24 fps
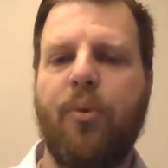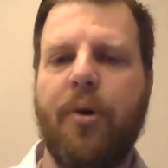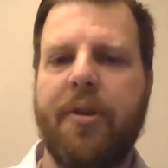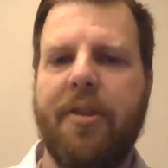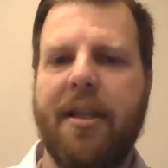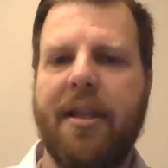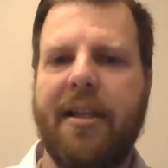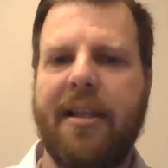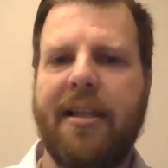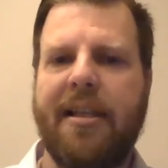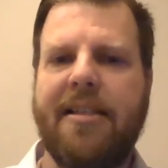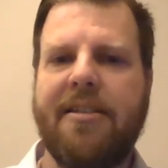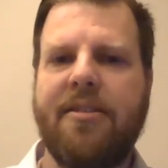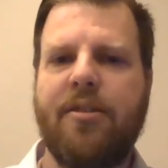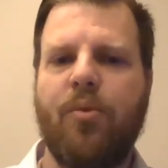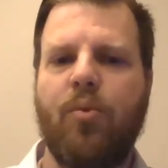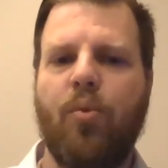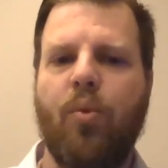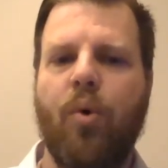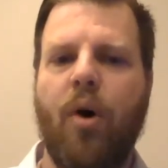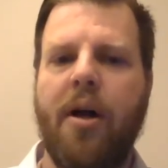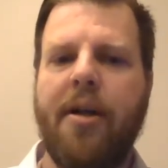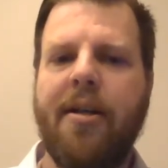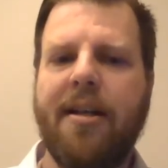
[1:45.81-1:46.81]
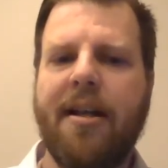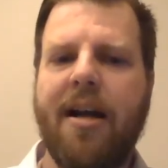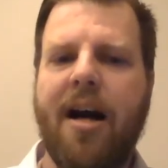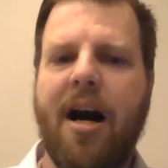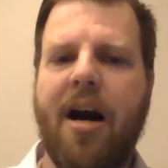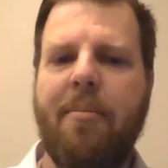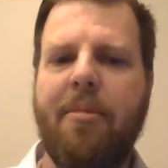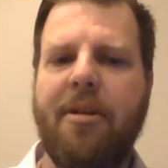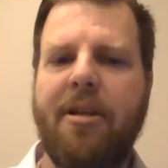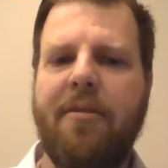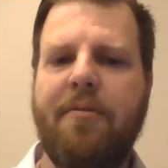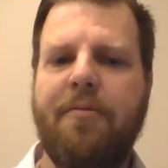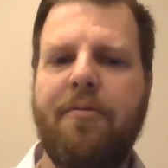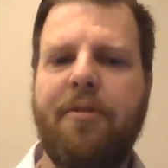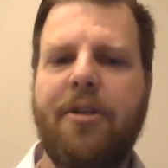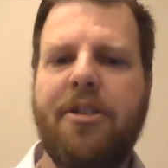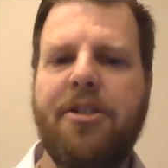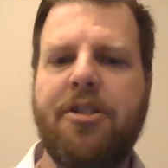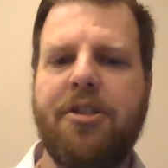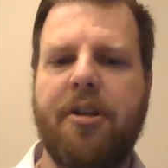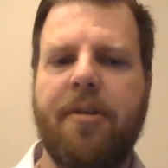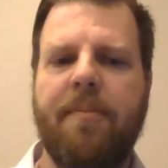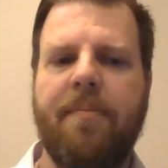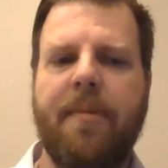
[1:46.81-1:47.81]
with at least one common
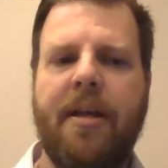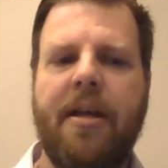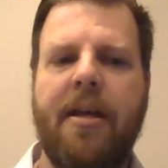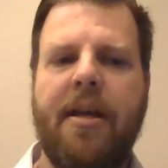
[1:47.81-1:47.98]
infringer,